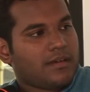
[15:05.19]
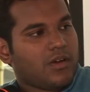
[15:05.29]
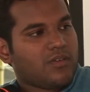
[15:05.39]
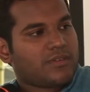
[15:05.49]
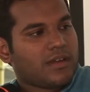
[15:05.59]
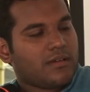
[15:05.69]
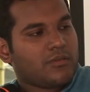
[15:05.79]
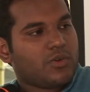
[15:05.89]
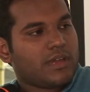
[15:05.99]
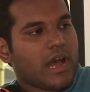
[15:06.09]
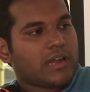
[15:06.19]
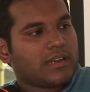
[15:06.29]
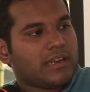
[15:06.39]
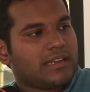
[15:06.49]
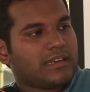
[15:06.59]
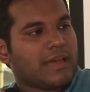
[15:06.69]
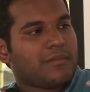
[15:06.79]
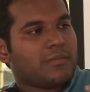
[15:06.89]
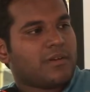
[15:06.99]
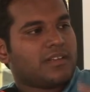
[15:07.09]
of articulating
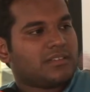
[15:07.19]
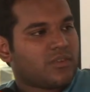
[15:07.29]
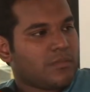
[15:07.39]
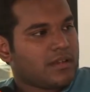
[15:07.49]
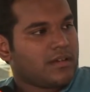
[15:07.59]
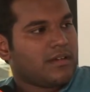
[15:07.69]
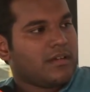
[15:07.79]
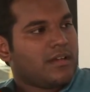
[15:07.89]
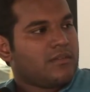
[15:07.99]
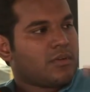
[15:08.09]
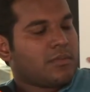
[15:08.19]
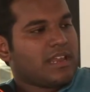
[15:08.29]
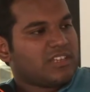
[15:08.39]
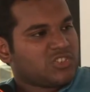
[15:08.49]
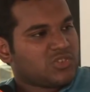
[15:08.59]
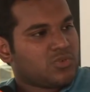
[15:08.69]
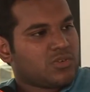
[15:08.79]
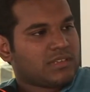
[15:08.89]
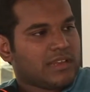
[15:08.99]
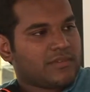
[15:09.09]
Tamil politics from a nationhood,
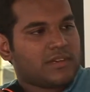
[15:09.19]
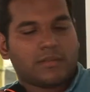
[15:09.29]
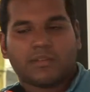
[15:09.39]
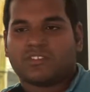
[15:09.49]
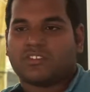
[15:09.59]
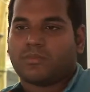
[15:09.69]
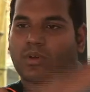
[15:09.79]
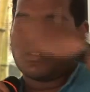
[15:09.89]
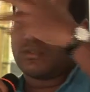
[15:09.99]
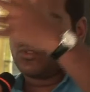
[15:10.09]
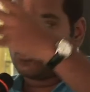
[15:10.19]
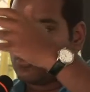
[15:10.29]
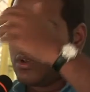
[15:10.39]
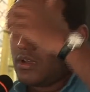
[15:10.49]
self-determination point of view,